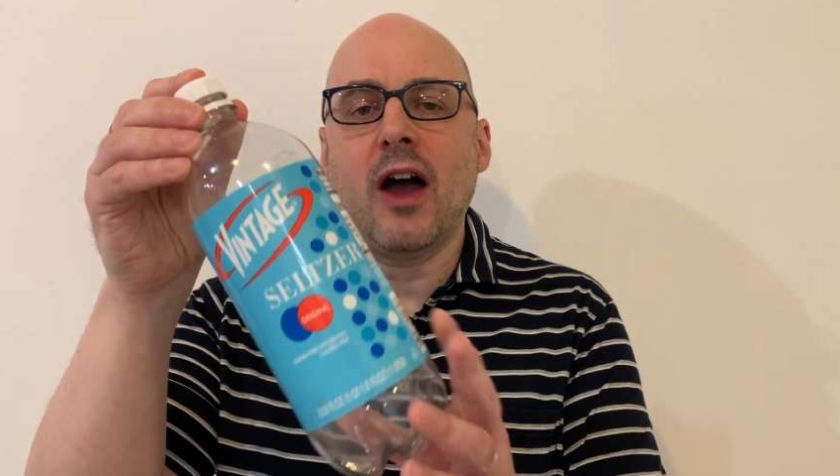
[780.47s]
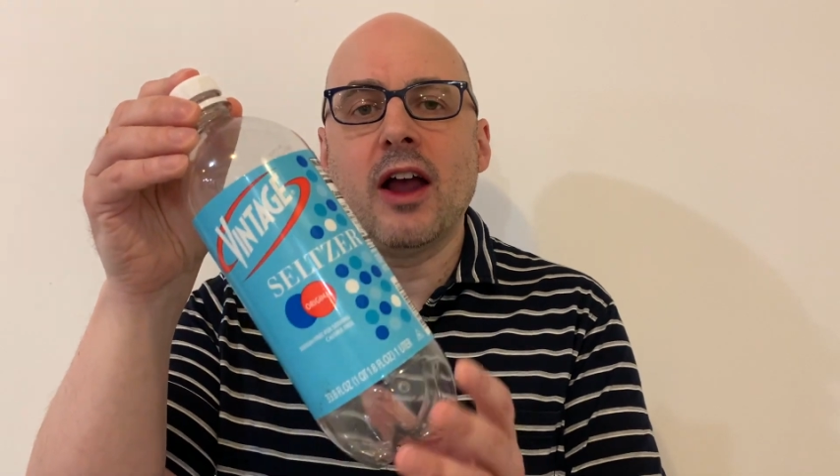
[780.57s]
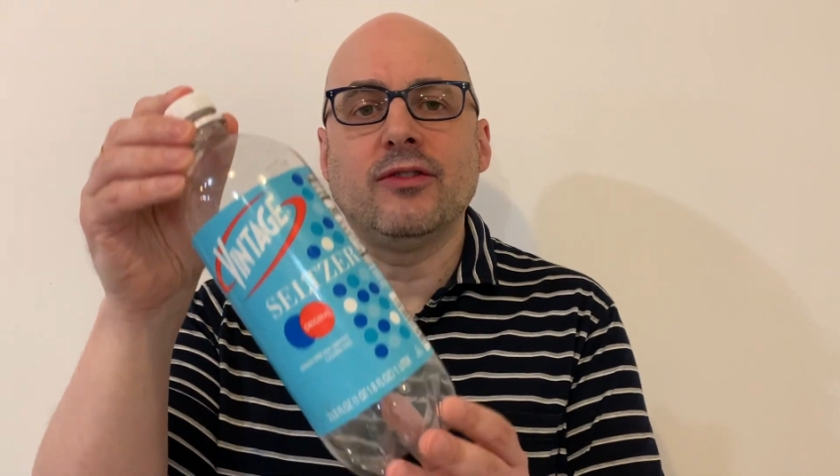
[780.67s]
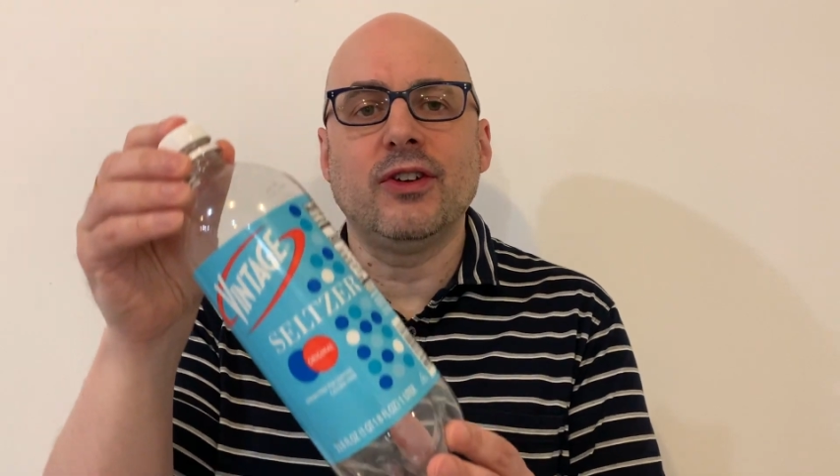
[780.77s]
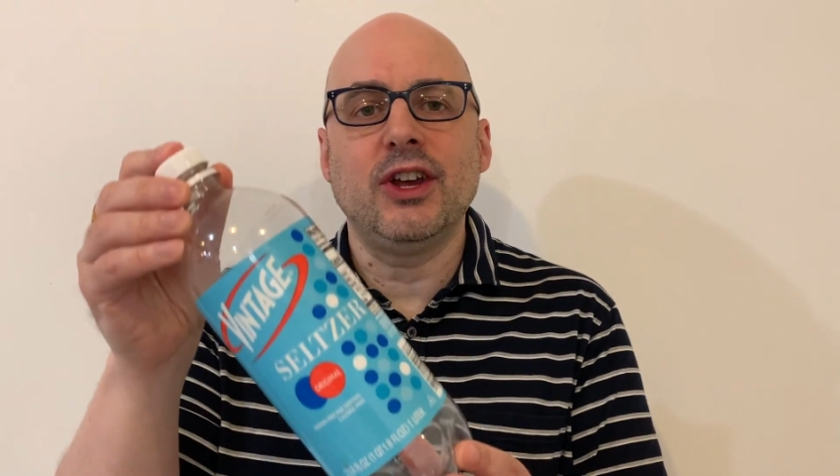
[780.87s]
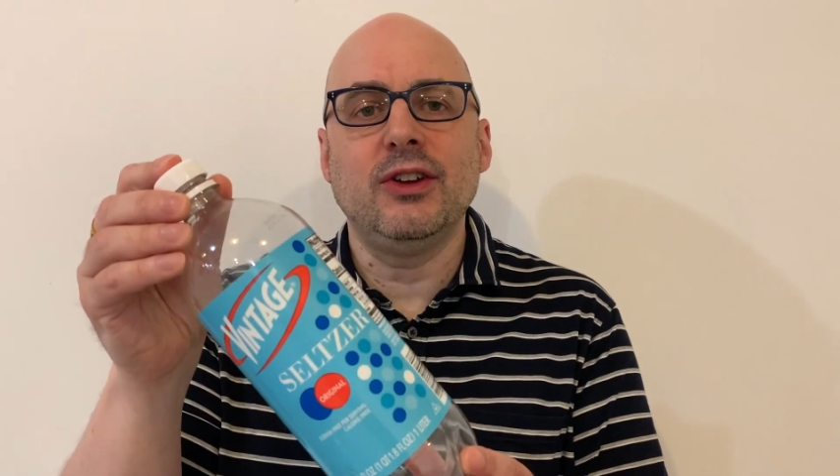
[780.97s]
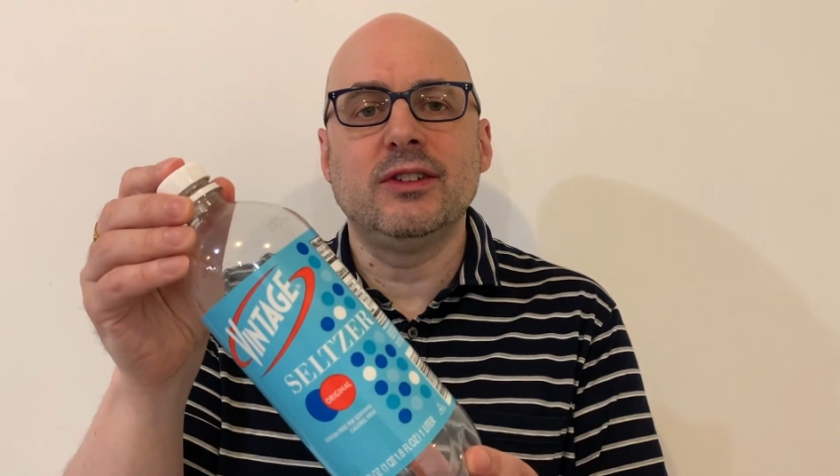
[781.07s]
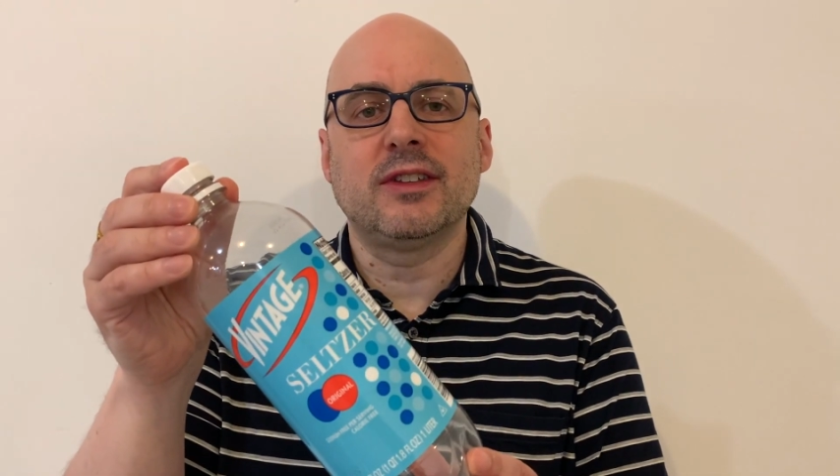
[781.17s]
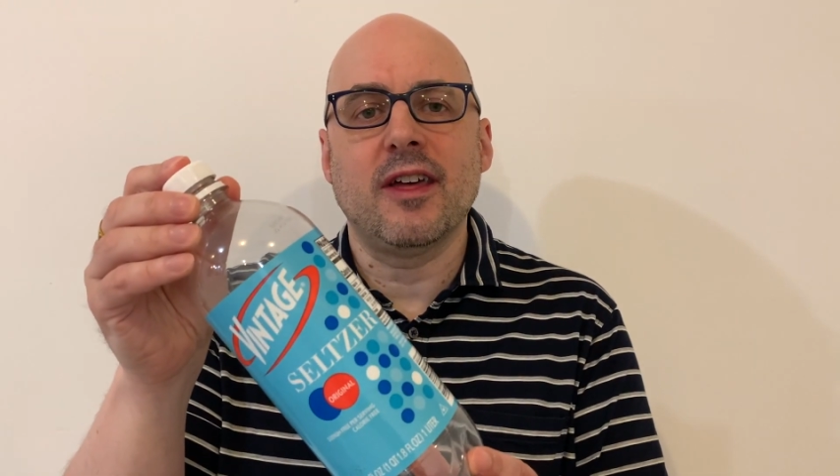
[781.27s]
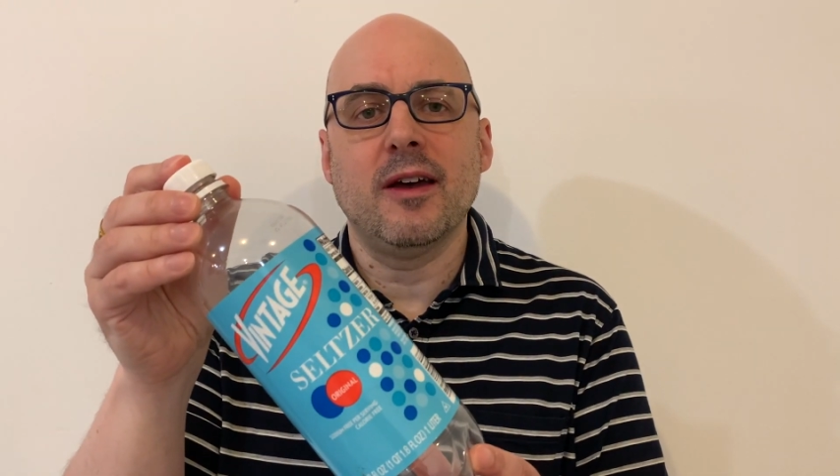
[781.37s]
I
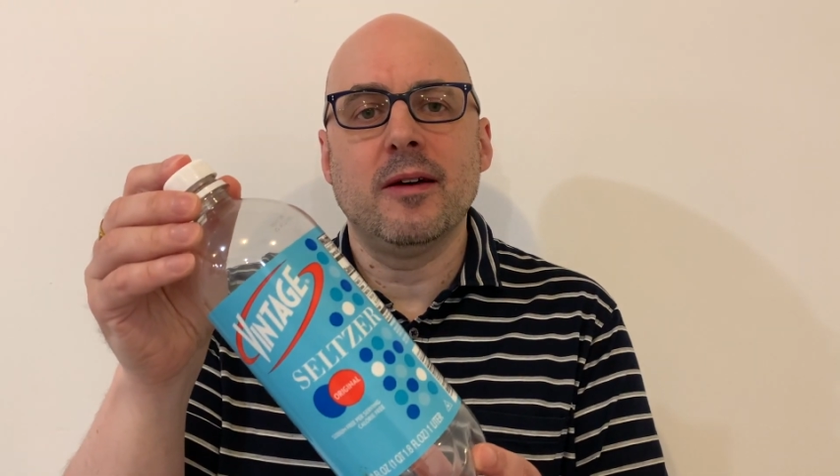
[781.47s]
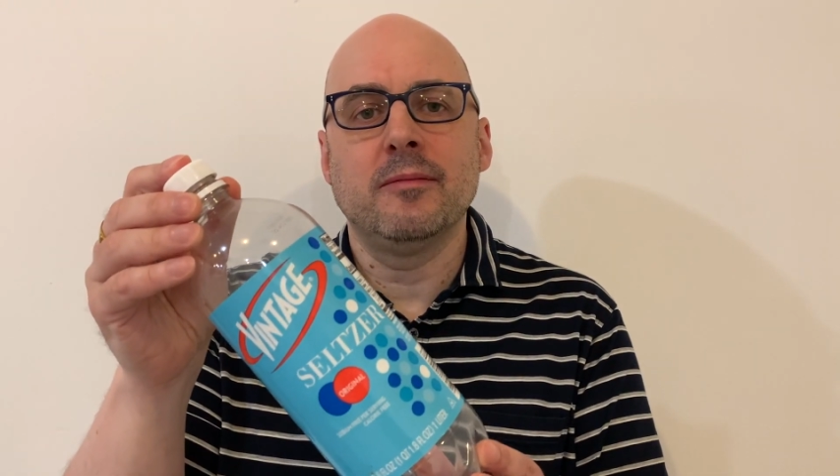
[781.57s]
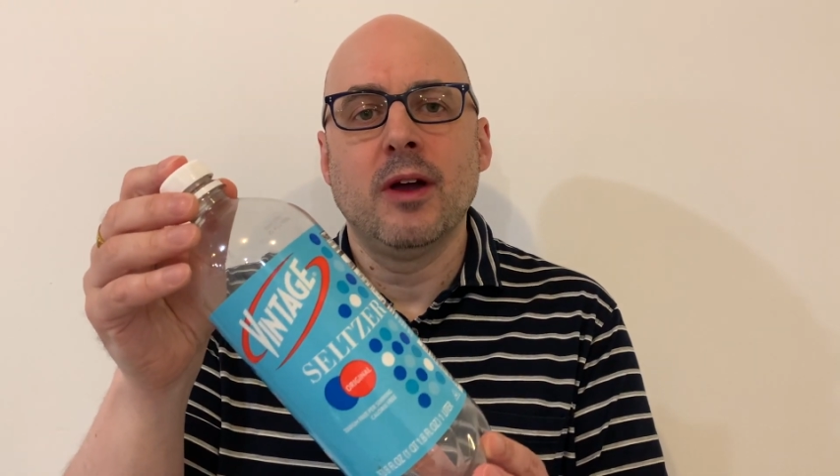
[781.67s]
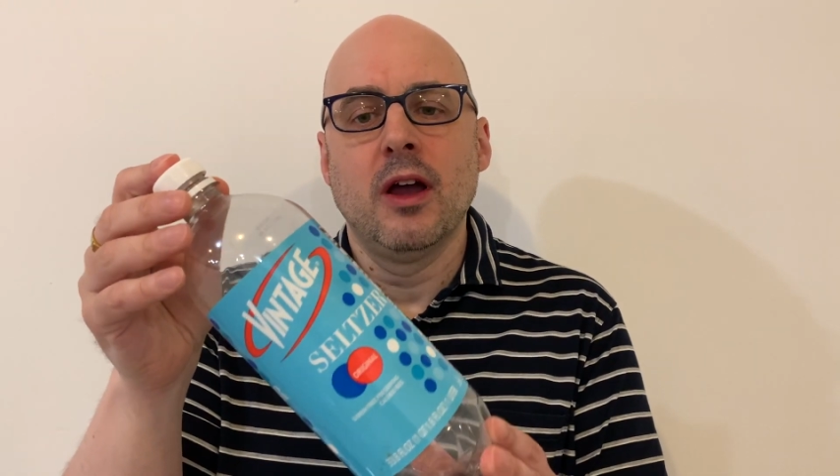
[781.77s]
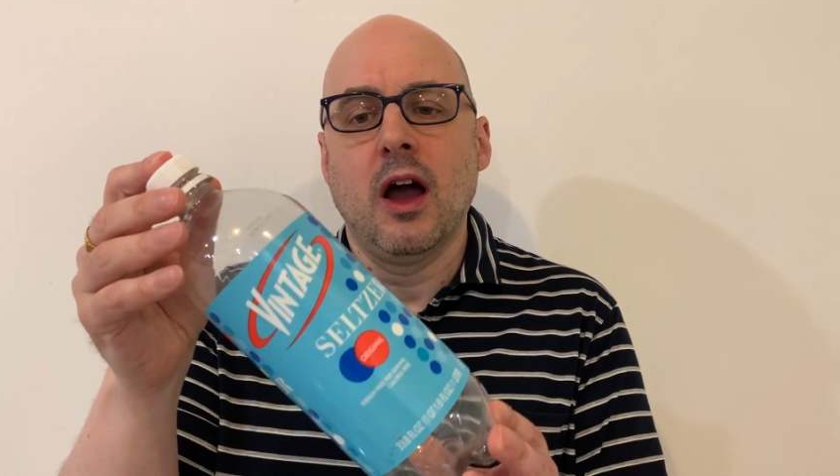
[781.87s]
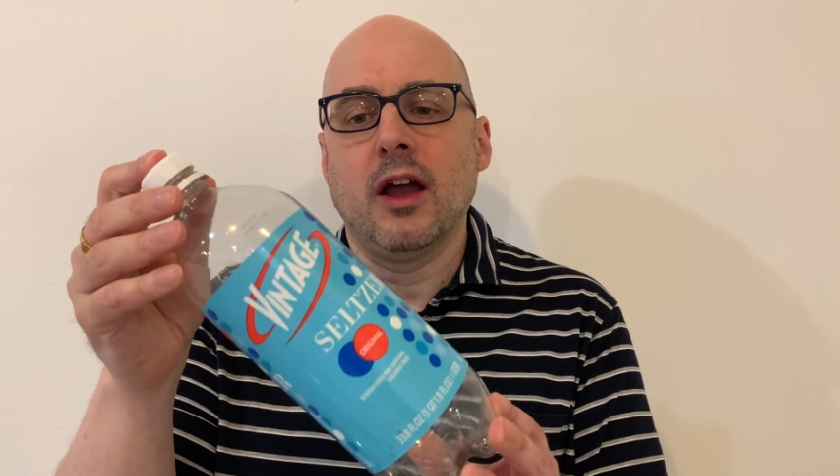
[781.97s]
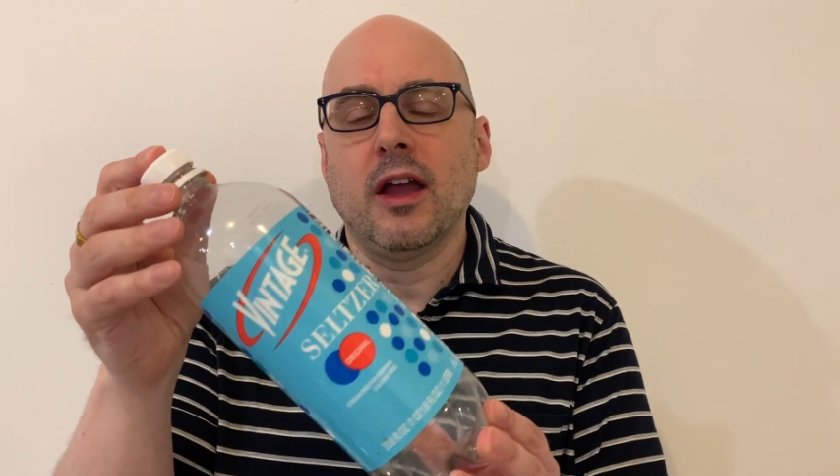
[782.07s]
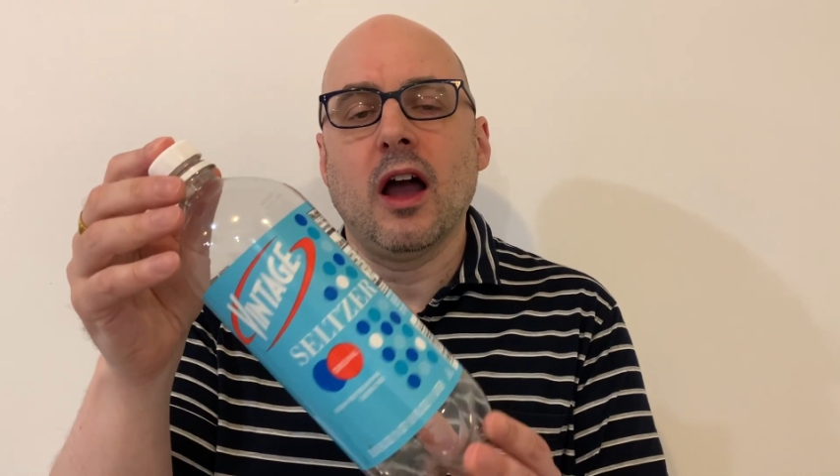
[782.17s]
reuse them. I